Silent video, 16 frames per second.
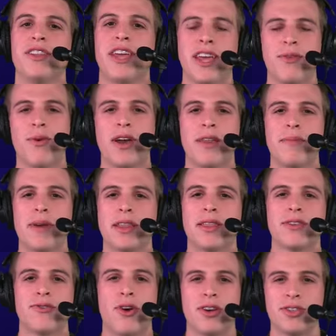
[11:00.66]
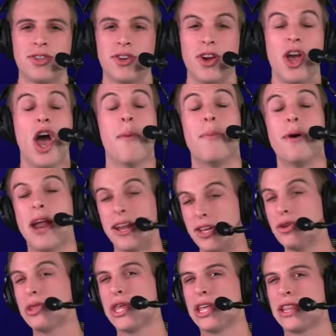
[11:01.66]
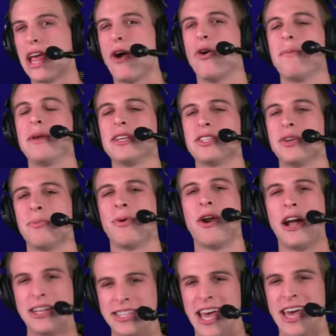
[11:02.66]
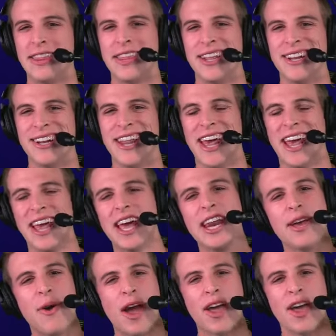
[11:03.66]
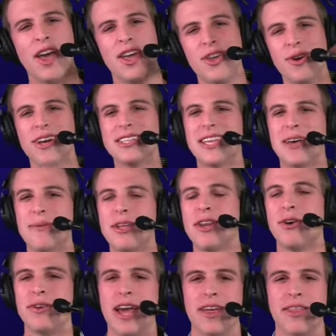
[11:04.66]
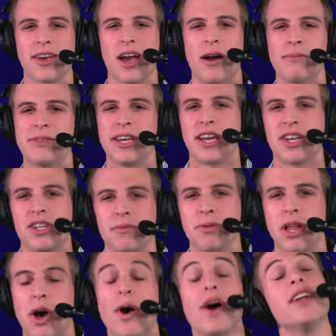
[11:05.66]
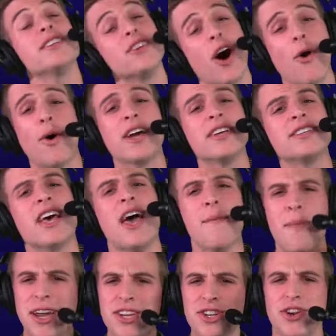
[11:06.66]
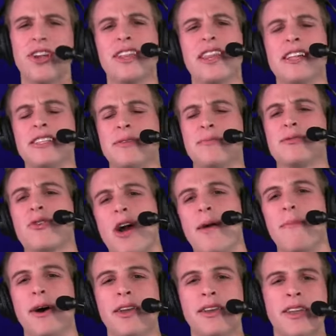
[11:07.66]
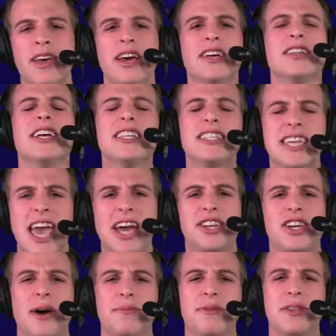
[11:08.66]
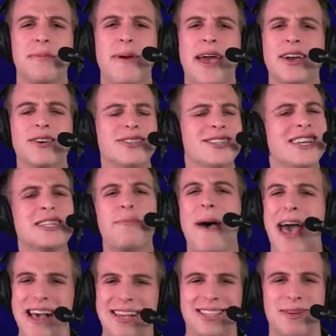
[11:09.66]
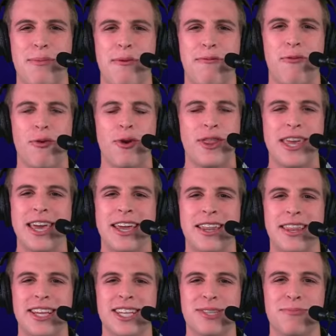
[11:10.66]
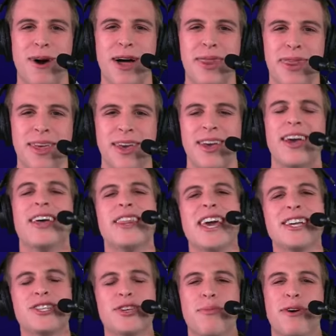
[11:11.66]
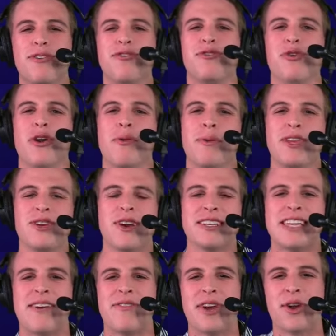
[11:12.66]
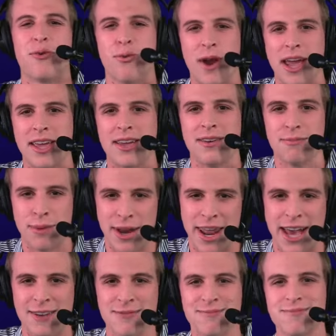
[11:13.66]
Dayton Wade to make this roster. But I do think that would be a surprise at the end of the day. Anyway, you guys let me know down in the comment section below. And as always, make sure to hit that subscribe button. Let's catch up to the Bengals. Let's pass them before the end of this month. Thanks so much for joining me. You guys have a great Monday.